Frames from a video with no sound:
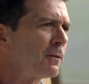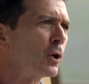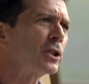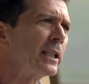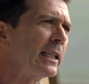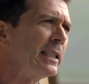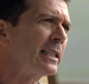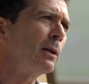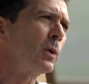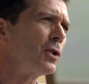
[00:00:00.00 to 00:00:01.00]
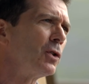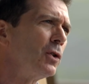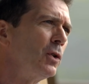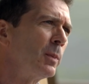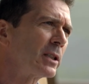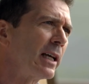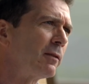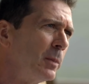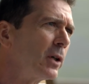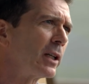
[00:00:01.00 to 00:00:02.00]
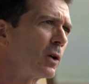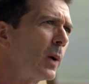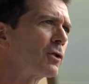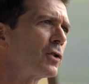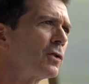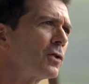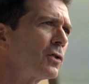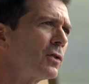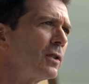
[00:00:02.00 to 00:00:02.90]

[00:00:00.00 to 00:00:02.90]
first thing he said was, "You must have a million questions."